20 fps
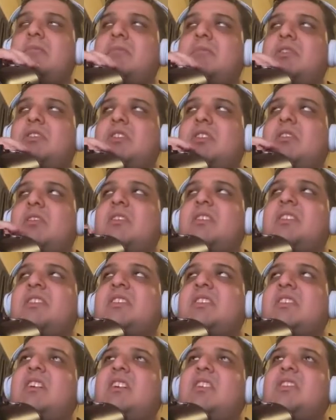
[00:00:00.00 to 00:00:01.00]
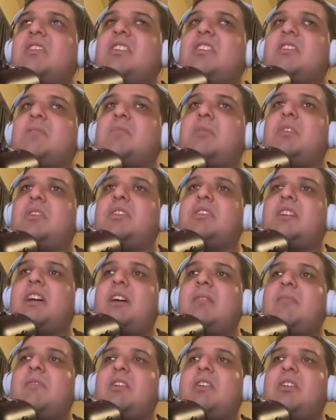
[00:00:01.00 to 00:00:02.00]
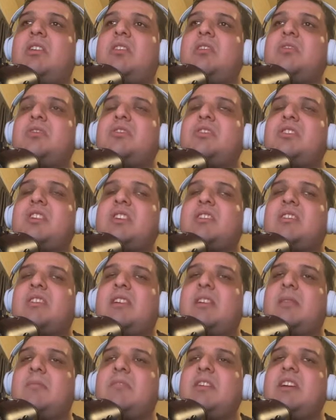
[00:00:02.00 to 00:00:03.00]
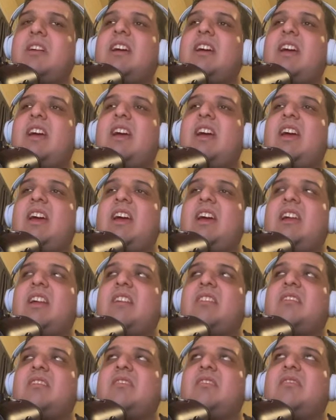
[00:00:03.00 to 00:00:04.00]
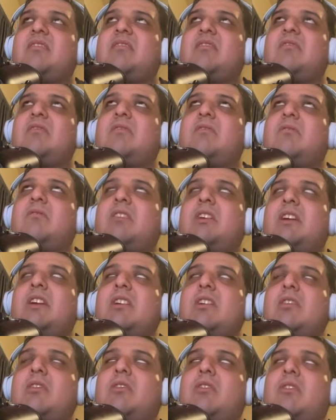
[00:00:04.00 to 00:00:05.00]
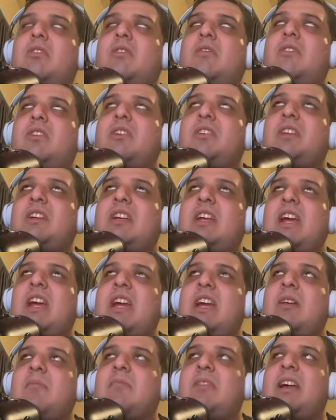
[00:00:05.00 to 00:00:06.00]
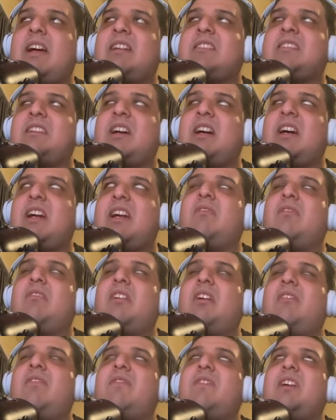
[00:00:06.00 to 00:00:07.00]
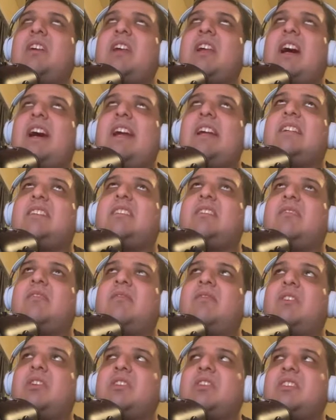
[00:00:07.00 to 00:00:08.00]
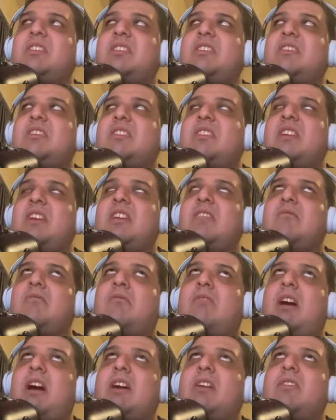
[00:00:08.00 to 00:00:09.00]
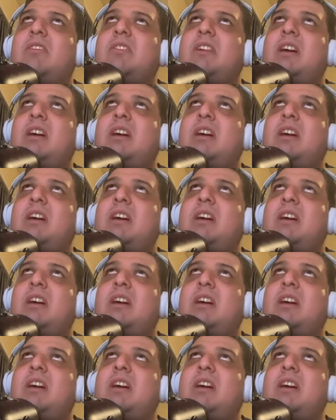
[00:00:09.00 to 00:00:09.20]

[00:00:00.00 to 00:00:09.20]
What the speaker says: So this is J Sports. I'm your host, Jason Alamillo, and we're going to go over the game last night of the Knights versus the Wild.